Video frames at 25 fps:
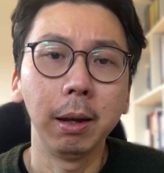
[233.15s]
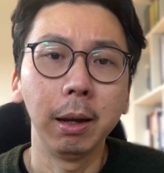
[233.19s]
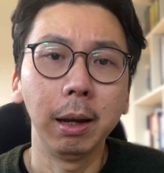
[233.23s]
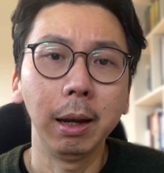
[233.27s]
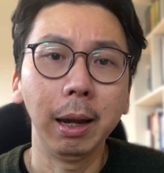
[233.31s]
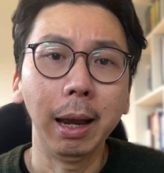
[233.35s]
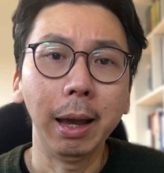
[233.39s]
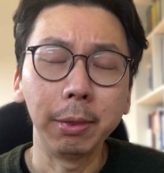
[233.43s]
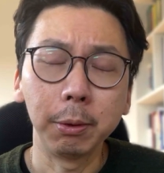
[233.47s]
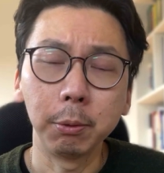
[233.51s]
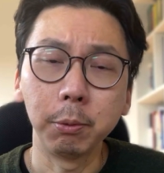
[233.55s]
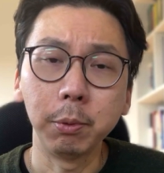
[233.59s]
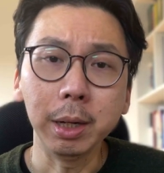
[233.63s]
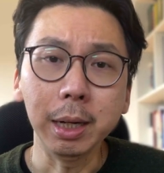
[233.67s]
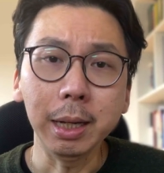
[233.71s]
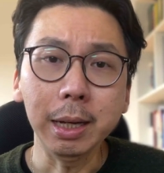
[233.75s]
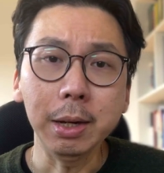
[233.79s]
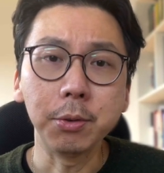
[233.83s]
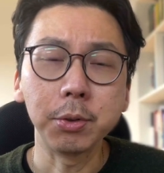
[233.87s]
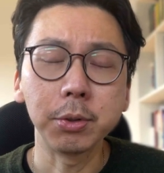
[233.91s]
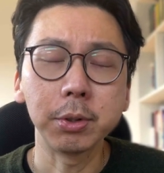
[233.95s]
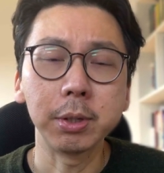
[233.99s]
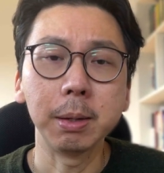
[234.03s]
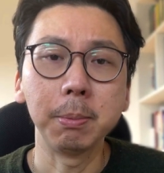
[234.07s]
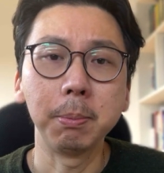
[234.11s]
And the really
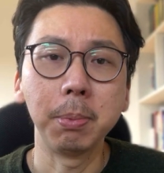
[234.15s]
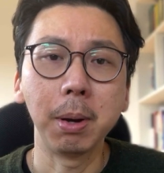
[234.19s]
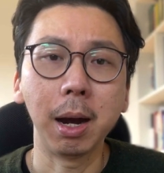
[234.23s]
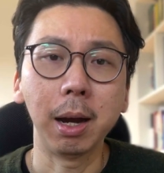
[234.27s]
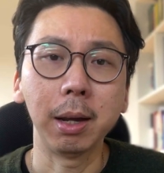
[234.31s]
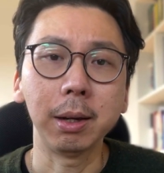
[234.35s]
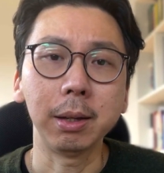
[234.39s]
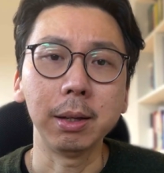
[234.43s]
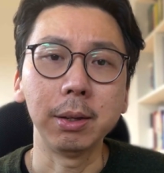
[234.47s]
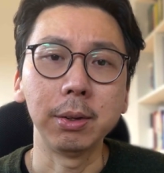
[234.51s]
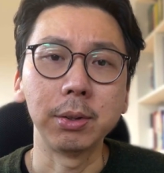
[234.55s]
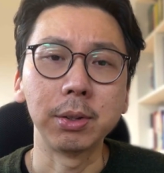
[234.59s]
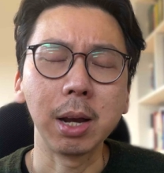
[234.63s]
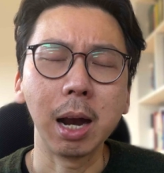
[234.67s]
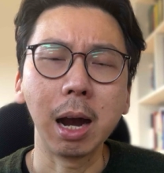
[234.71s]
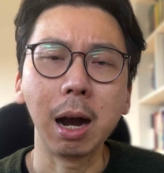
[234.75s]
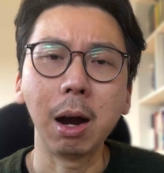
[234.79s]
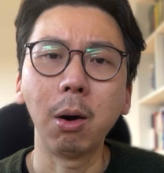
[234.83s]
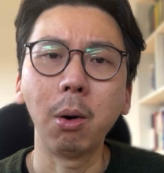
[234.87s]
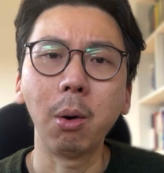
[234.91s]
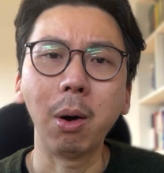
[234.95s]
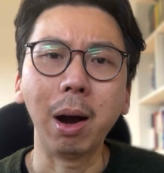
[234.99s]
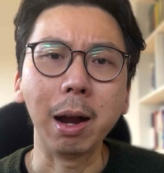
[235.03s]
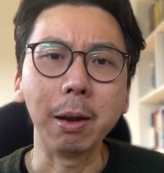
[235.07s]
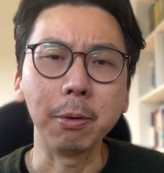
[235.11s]
interesting part is
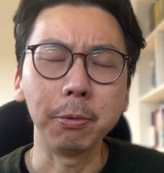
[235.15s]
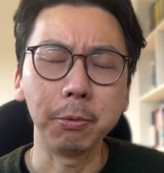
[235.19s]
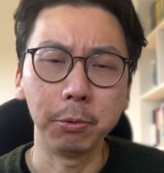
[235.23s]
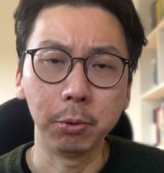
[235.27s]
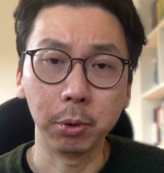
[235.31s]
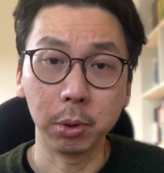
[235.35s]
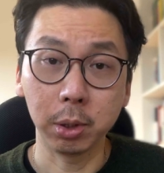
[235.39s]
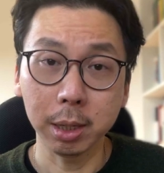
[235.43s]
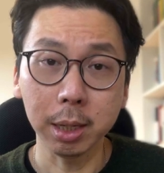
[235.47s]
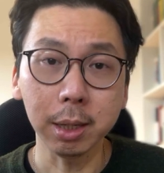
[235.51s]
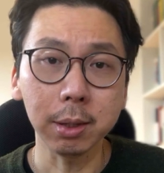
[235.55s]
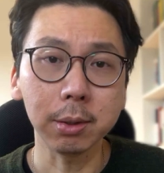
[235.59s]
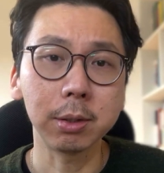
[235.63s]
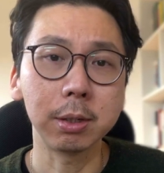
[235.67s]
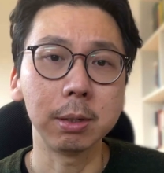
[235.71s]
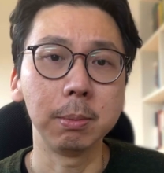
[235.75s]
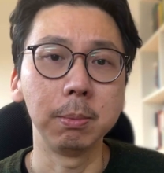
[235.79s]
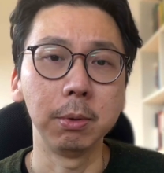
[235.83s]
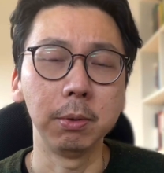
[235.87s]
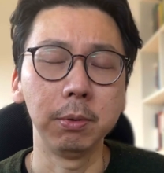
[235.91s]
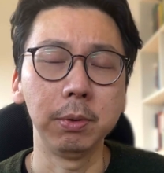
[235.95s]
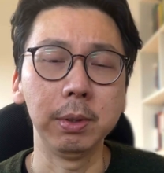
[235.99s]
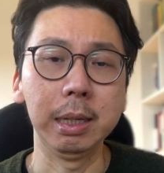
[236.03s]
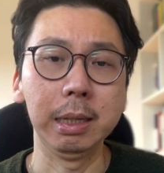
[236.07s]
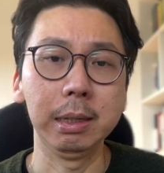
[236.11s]
how I forget some of
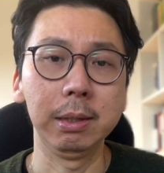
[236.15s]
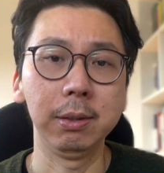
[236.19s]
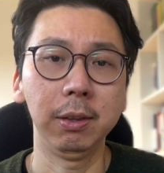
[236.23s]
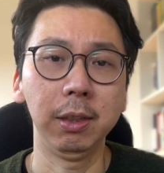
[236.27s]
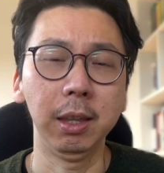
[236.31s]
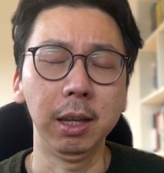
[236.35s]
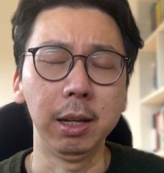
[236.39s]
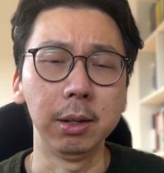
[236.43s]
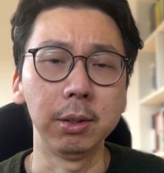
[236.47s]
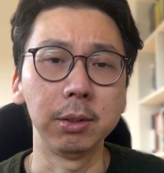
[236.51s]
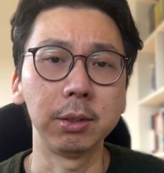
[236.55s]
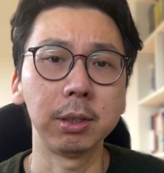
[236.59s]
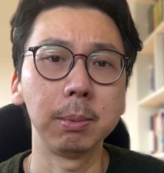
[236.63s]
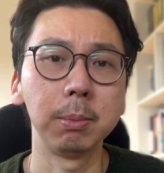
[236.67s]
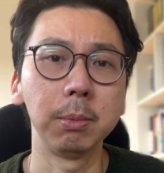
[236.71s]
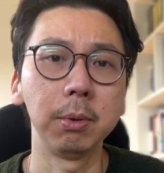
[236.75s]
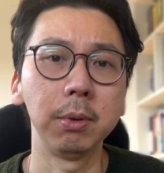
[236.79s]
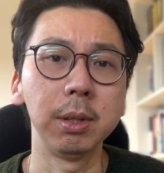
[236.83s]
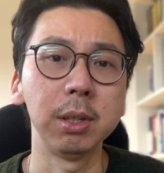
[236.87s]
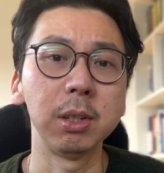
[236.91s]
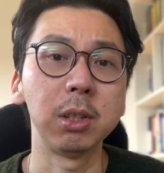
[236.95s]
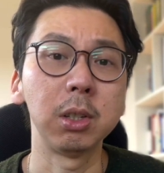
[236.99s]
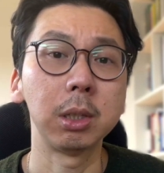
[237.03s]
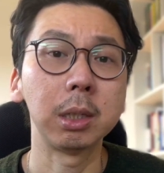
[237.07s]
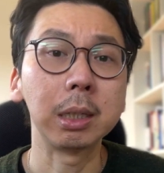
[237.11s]
these things, some of
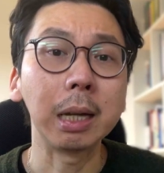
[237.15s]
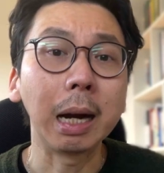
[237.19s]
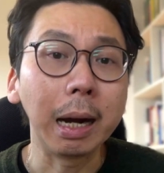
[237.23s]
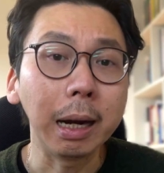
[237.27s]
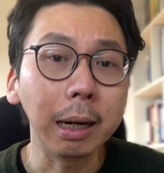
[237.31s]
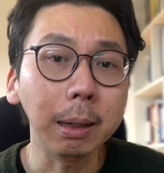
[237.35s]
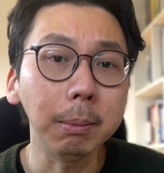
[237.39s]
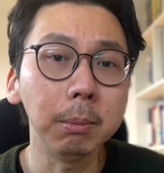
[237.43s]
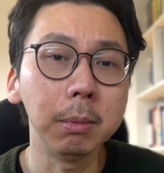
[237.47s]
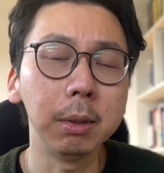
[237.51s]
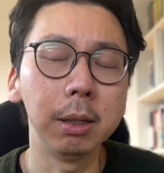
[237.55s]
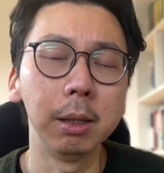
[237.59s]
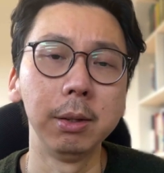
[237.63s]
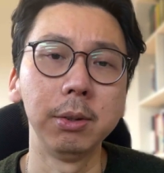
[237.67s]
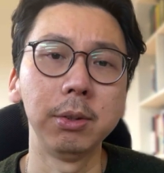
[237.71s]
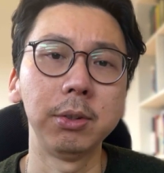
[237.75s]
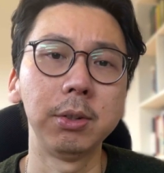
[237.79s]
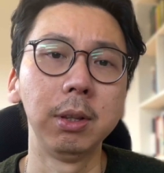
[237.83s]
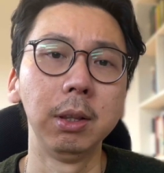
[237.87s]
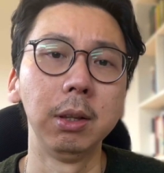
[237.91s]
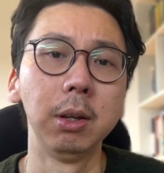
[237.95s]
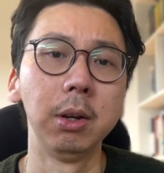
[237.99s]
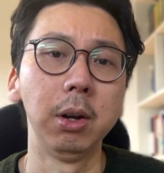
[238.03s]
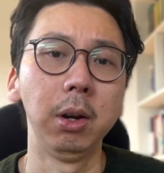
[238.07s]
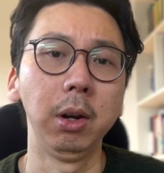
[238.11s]
these timeless
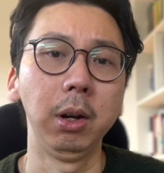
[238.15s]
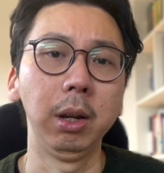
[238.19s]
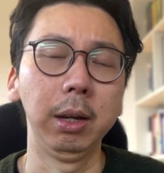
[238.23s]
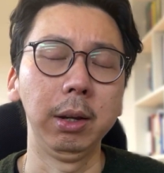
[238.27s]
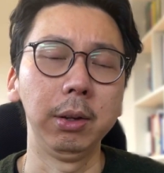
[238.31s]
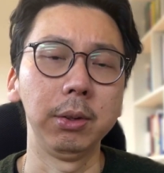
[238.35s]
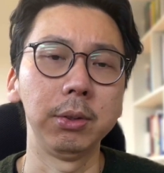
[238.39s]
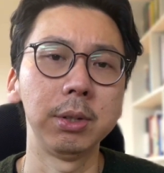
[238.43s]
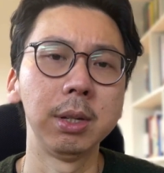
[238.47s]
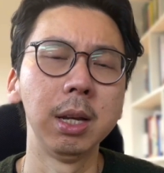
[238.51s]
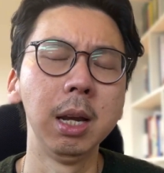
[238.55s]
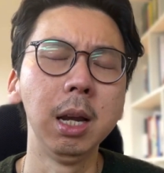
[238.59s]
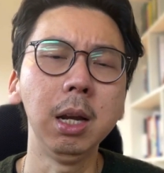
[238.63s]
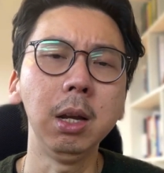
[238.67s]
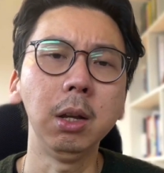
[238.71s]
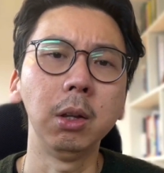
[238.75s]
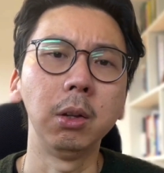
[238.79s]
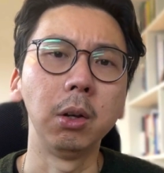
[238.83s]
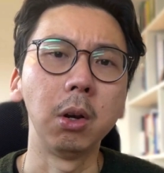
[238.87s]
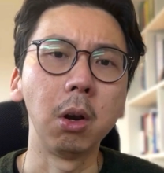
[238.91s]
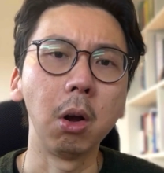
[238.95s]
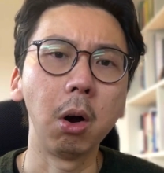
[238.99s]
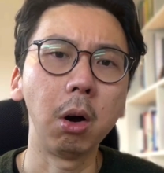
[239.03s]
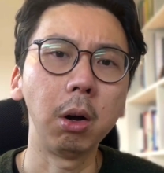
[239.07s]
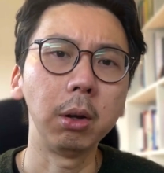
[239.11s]
learnings,
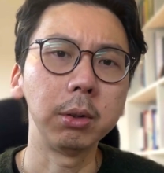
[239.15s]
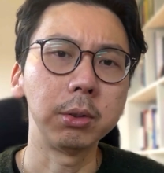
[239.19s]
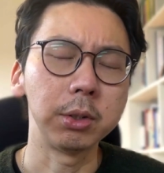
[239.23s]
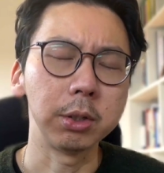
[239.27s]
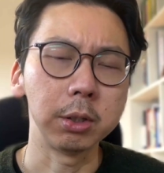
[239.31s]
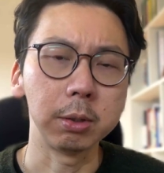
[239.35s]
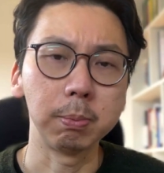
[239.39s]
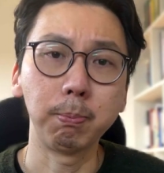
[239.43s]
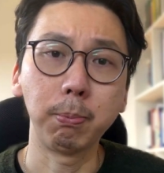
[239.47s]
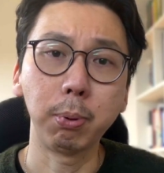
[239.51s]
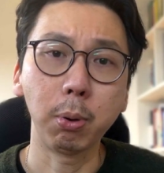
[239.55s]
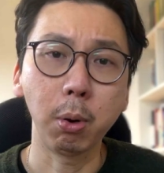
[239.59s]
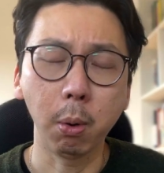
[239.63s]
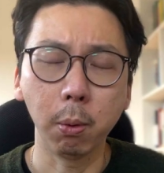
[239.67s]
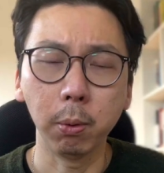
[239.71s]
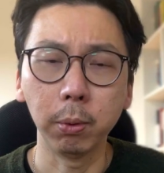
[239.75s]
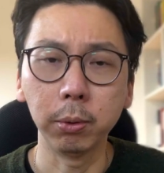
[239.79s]
not just prone